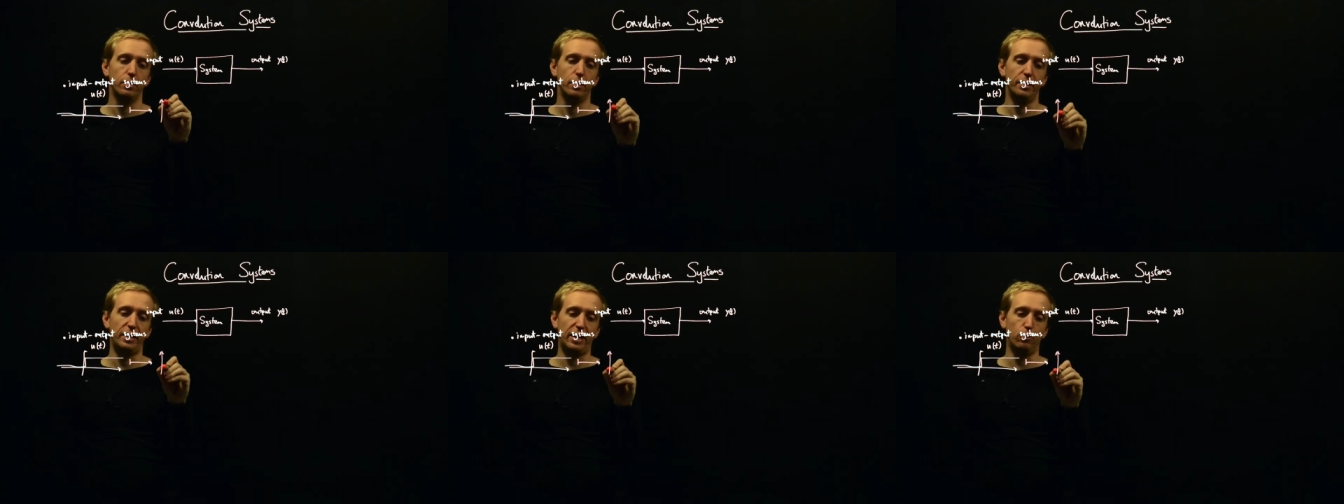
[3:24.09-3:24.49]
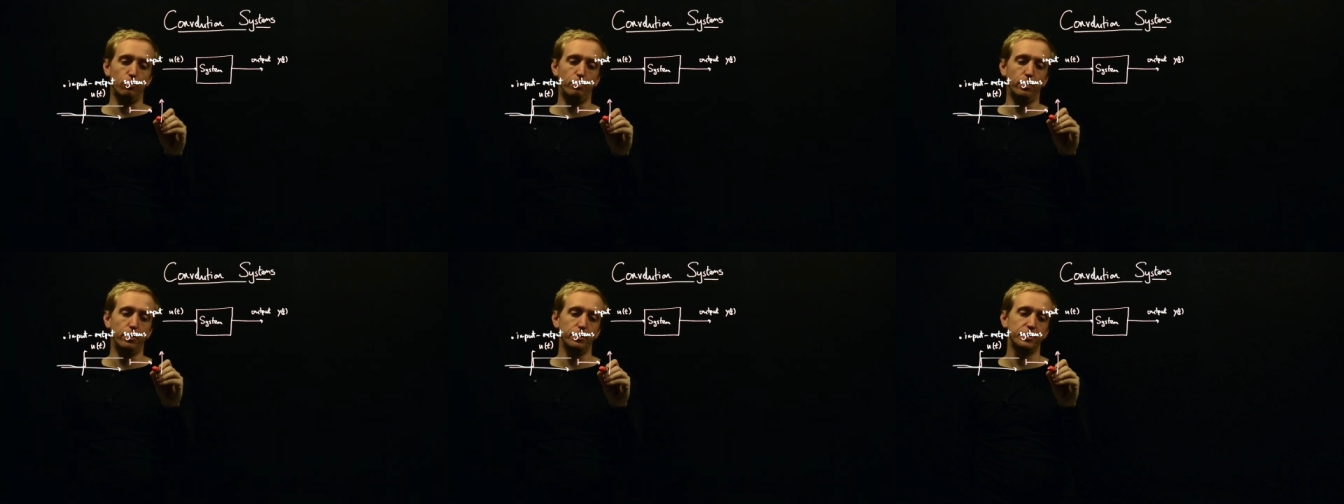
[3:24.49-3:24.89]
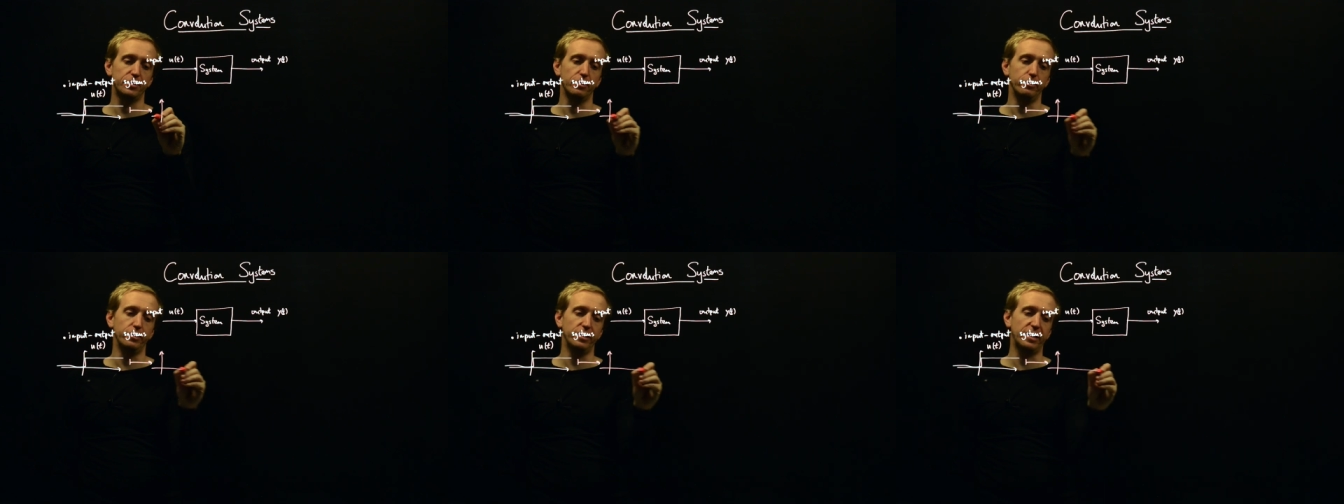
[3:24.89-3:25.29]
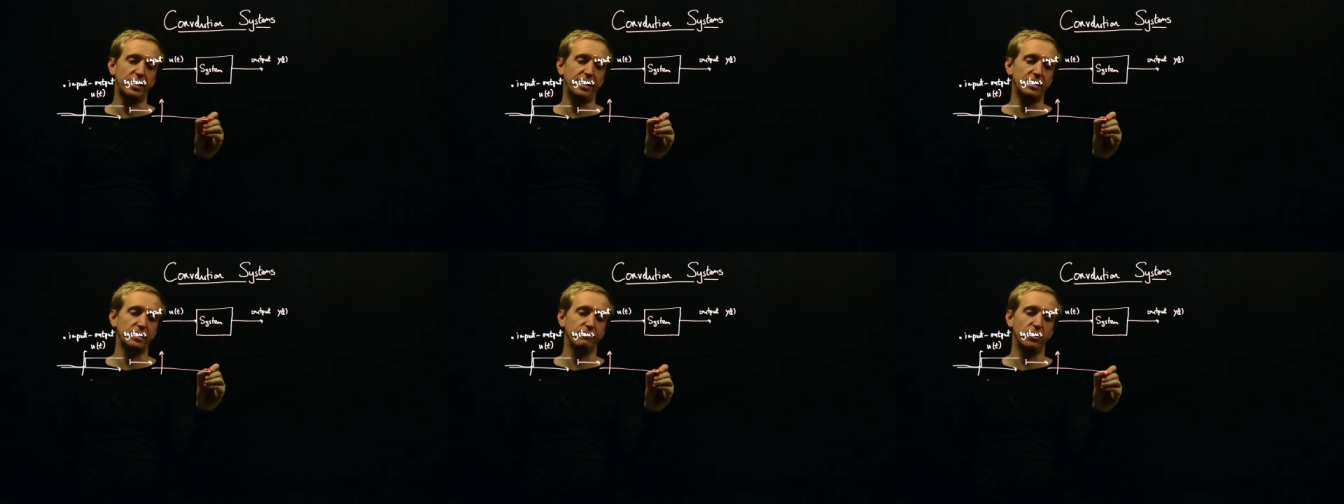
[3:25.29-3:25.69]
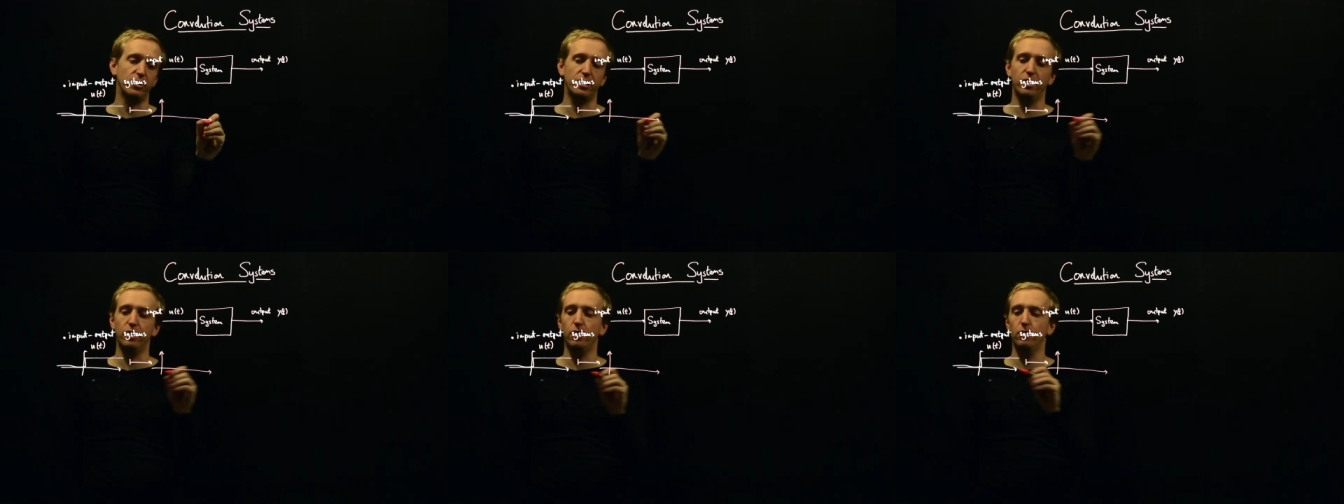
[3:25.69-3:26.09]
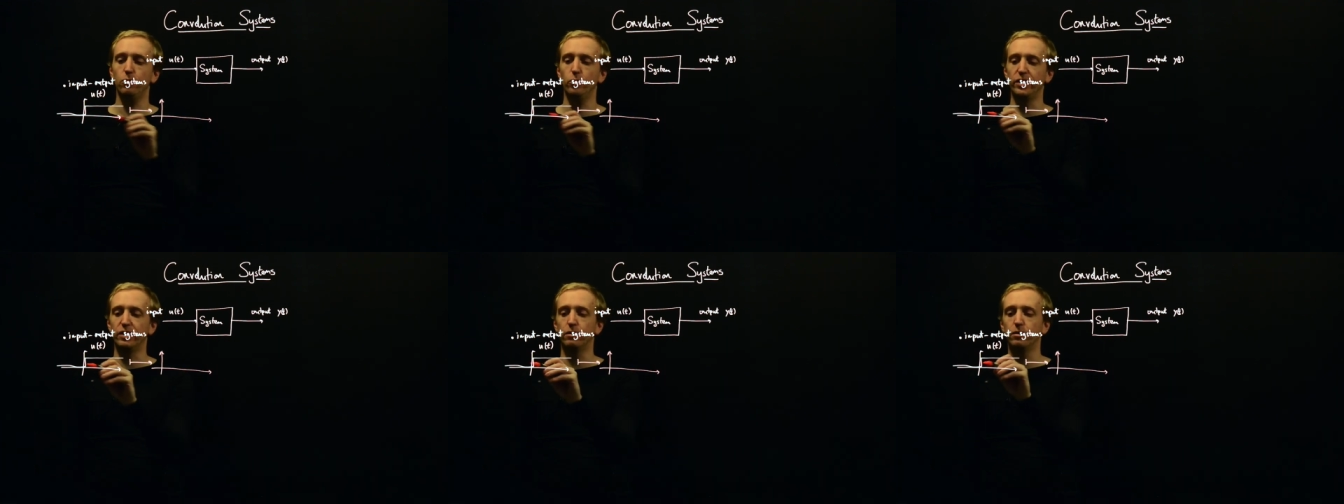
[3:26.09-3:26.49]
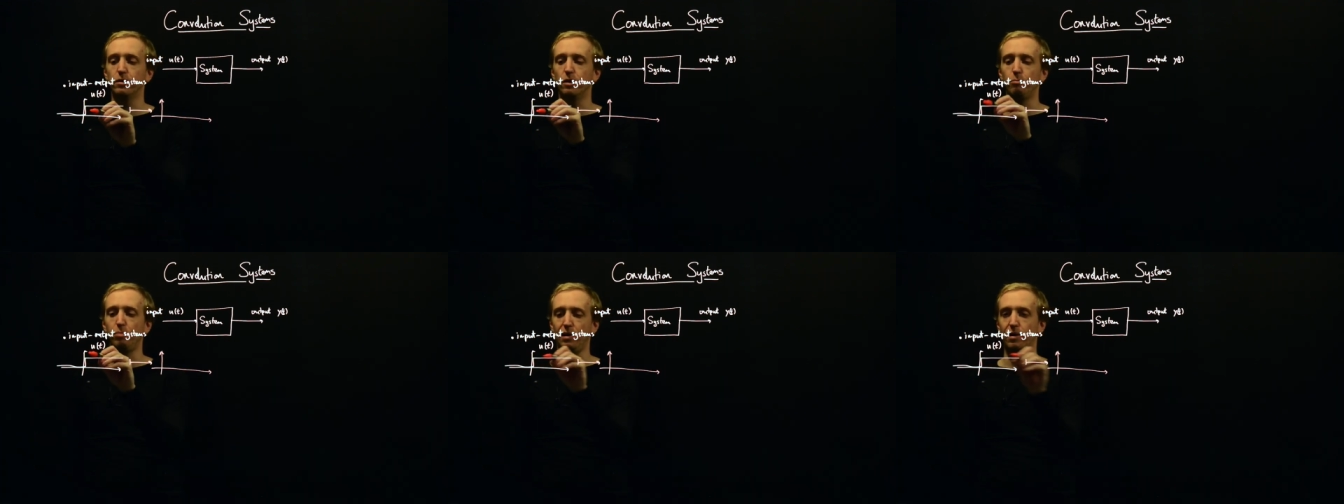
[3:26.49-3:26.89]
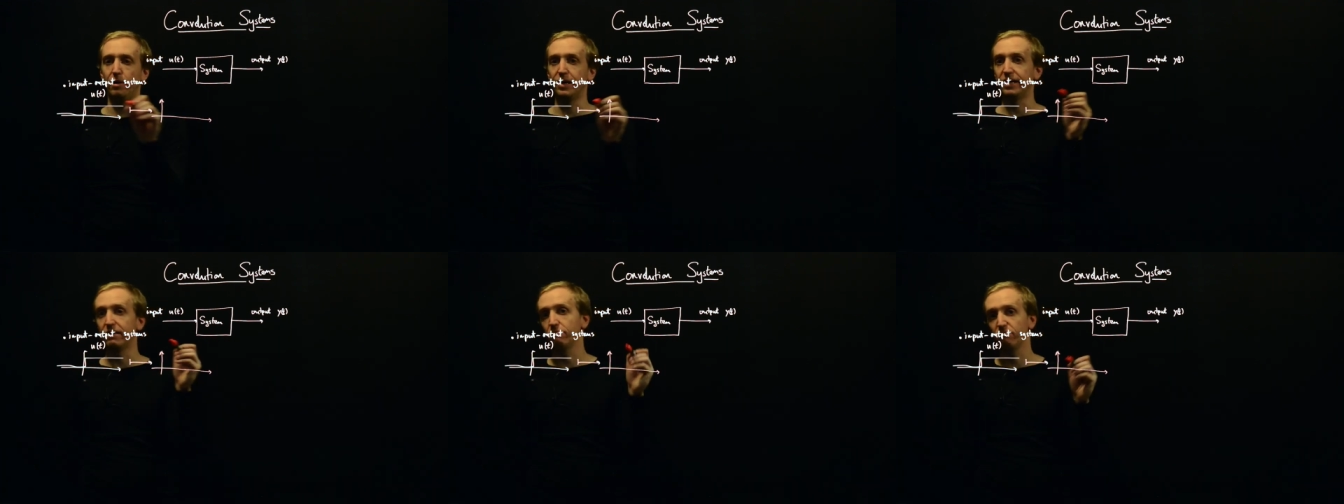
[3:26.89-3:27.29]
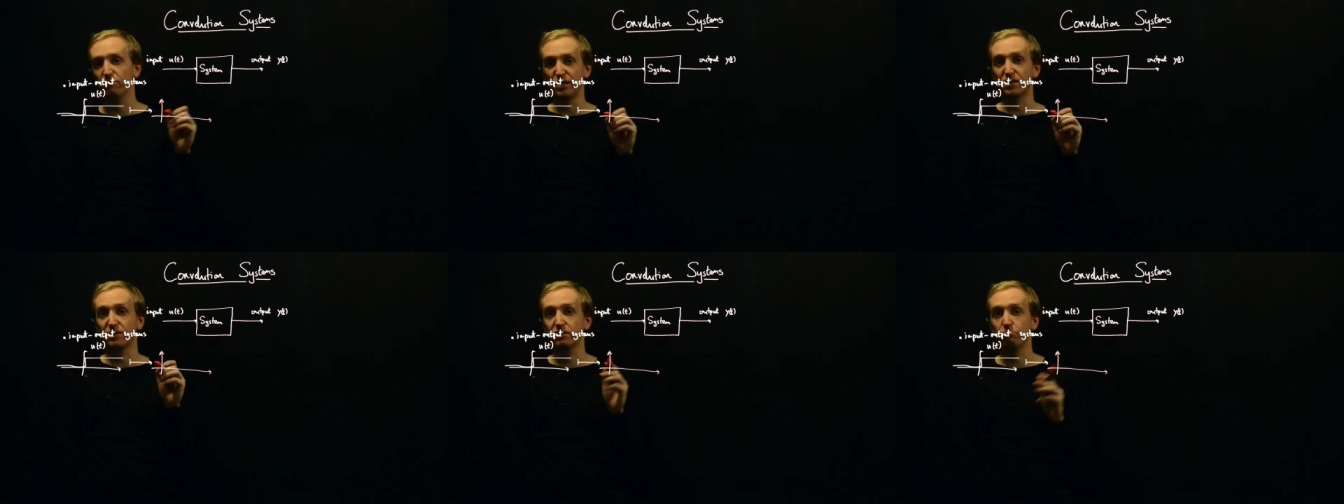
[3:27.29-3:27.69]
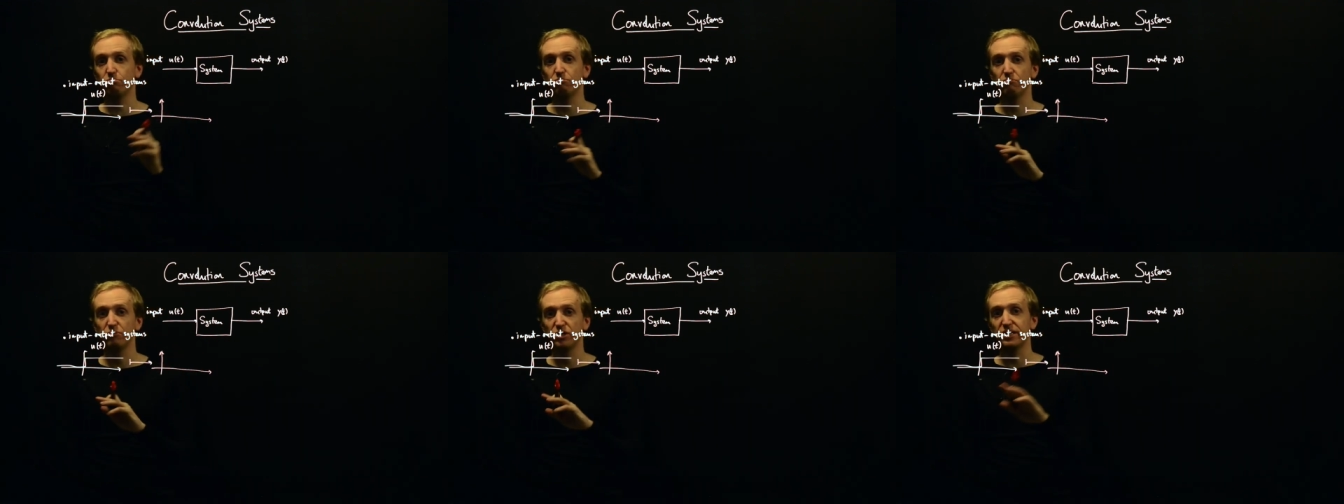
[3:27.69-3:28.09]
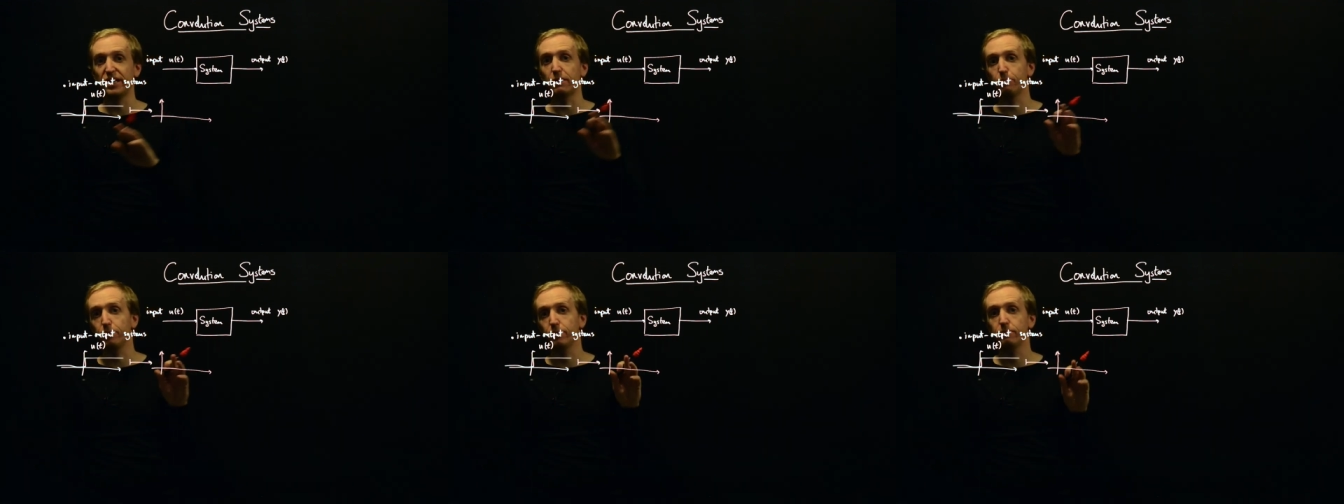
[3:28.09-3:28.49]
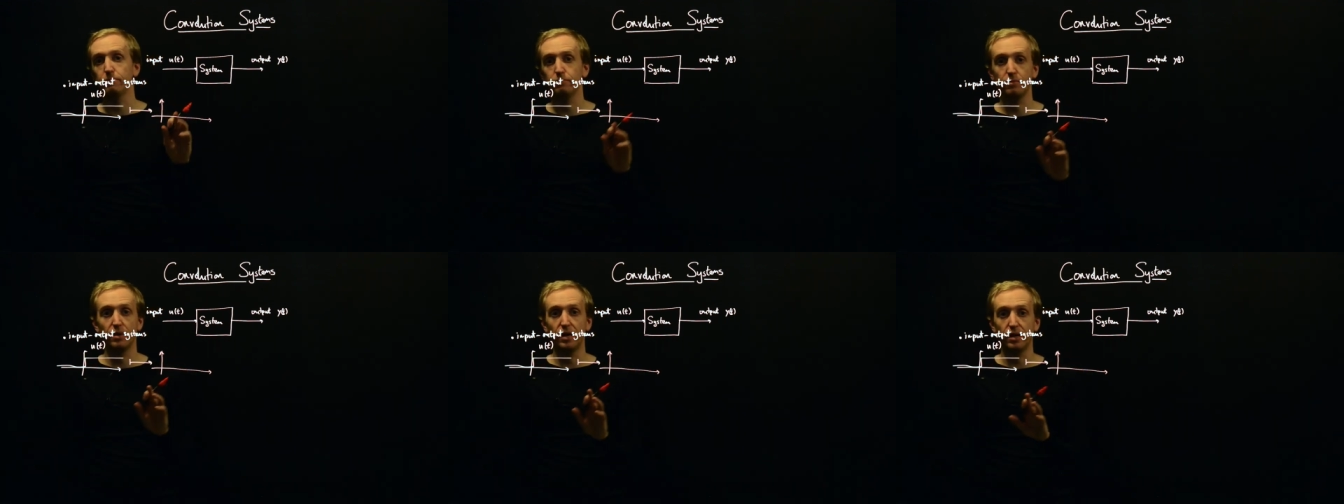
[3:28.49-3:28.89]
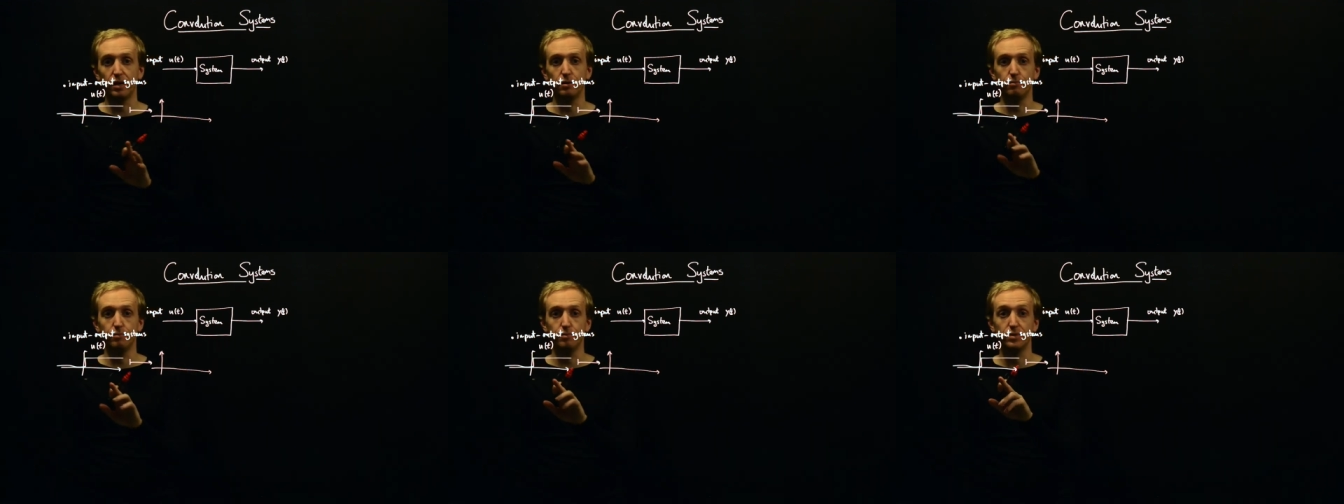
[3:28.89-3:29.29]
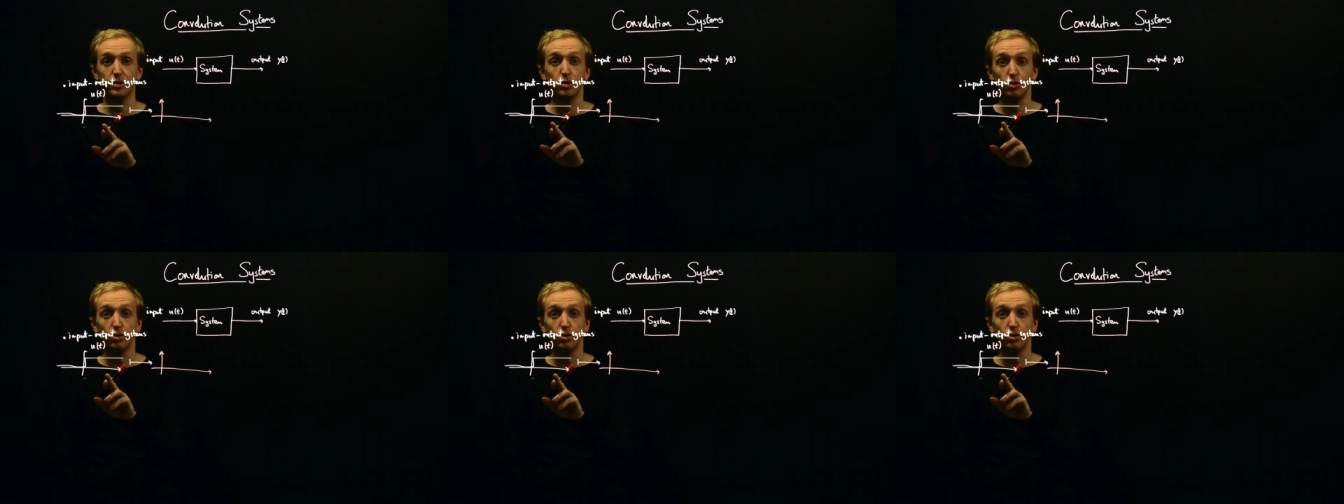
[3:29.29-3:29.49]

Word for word: an output. So in the case of our car, we apply this step um,